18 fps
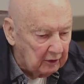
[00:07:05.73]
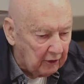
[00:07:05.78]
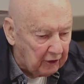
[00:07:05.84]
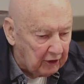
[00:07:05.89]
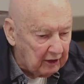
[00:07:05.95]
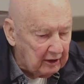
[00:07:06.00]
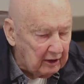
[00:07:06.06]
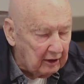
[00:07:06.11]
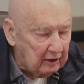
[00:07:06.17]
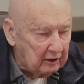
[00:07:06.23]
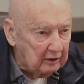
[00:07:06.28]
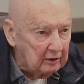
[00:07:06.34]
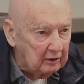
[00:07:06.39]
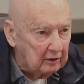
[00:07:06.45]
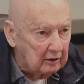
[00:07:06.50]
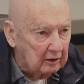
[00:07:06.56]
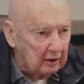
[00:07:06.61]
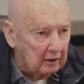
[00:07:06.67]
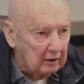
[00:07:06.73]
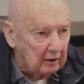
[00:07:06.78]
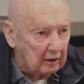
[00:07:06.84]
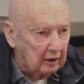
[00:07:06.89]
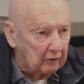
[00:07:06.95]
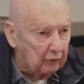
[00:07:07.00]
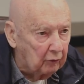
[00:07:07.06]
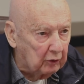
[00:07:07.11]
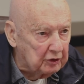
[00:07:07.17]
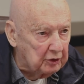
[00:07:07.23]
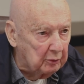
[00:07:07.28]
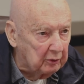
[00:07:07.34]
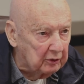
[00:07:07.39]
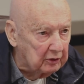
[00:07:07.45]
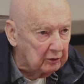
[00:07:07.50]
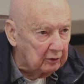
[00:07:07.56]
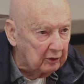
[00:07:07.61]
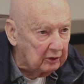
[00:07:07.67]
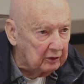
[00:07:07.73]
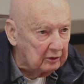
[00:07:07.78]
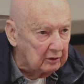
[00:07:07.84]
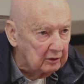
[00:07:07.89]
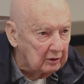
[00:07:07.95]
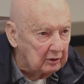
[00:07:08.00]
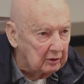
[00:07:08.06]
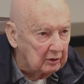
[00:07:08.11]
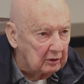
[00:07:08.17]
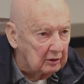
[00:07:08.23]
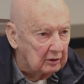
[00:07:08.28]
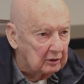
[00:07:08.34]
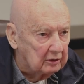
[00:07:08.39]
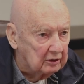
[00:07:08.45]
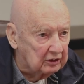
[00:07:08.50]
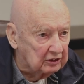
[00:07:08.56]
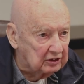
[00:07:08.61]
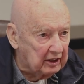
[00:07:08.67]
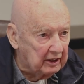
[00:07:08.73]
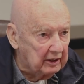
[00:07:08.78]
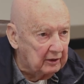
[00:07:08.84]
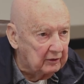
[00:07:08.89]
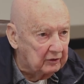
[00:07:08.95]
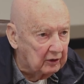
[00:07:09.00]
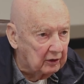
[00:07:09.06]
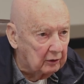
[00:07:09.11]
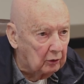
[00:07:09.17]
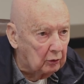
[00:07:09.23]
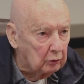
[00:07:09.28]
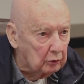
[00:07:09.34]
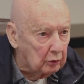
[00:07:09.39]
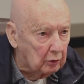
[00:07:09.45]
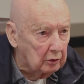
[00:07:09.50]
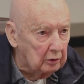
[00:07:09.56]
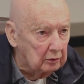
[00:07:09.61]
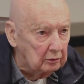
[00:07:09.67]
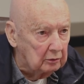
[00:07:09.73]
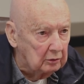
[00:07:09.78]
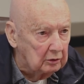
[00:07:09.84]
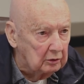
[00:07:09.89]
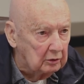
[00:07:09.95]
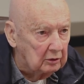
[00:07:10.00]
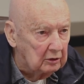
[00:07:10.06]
thinking of what you were doing to save the whole crew.